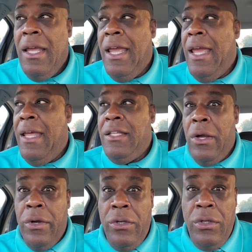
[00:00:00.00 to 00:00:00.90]
and
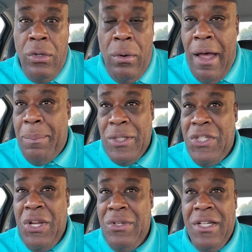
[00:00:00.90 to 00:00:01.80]
there are new
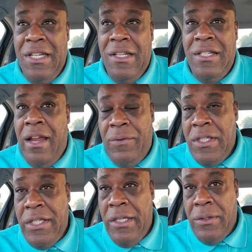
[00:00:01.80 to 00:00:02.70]
opportunities every
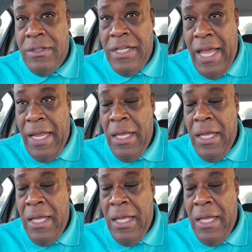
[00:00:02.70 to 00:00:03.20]
single day.